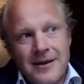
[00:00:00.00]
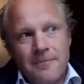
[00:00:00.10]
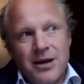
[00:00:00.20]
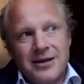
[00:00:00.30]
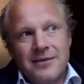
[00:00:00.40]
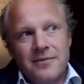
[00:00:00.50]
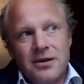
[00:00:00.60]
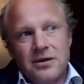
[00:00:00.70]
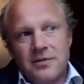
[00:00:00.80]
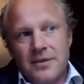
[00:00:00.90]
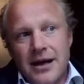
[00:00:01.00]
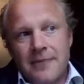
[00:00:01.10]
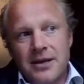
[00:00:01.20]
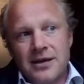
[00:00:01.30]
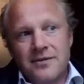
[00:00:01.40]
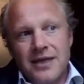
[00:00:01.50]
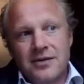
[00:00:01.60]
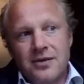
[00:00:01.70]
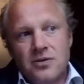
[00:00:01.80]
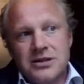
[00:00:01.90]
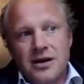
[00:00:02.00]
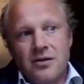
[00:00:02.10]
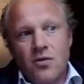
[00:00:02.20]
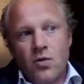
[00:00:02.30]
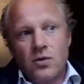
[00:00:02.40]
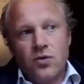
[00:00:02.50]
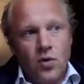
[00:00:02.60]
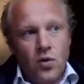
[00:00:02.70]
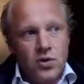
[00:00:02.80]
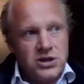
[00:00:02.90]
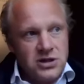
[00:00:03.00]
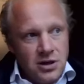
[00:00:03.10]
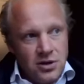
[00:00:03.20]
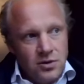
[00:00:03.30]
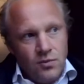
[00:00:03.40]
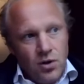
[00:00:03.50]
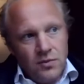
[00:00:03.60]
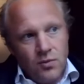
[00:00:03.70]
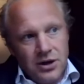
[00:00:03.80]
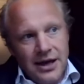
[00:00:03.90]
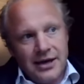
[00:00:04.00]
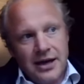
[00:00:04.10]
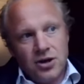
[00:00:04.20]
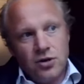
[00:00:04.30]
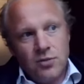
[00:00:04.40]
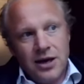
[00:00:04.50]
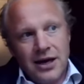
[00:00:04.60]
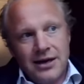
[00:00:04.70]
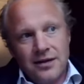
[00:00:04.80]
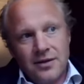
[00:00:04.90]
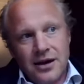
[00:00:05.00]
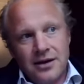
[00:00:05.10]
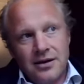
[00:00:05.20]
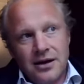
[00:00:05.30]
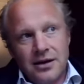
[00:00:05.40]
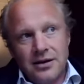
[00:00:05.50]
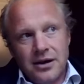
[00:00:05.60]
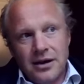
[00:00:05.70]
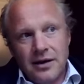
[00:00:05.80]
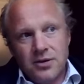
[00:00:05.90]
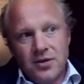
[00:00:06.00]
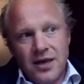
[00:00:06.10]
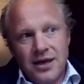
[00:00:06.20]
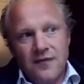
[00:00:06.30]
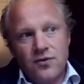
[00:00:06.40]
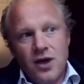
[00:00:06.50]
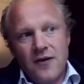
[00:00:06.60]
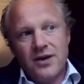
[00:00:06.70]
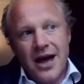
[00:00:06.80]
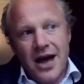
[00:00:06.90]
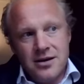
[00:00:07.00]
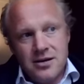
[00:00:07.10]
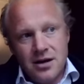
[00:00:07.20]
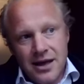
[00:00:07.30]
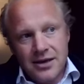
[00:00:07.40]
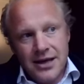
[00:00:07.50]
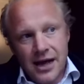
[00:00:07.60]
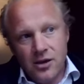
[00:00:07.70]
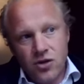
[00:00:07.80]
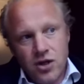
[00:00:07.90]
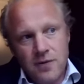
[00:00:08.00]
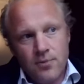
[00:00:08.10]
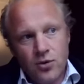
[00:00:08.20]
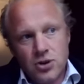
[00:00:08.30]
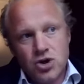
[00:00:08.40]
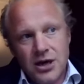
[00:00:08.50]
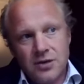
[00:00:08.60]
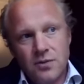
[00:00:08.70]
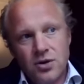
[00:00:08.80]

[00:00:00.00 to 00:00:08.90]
But I mean, those are all thoughts one can accumulate, and I would think if you have an underlying healthy project